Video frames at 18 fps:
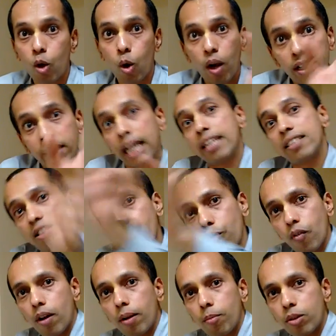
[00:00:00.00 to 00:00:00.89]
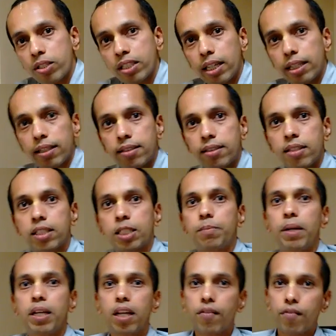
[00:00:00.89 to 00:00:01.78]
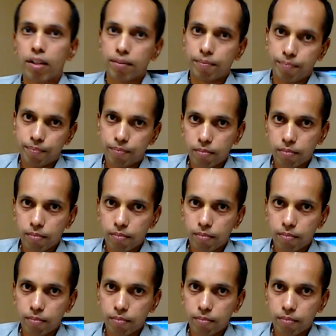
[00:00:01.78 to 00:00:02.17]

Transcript: And there is one more statistic being given,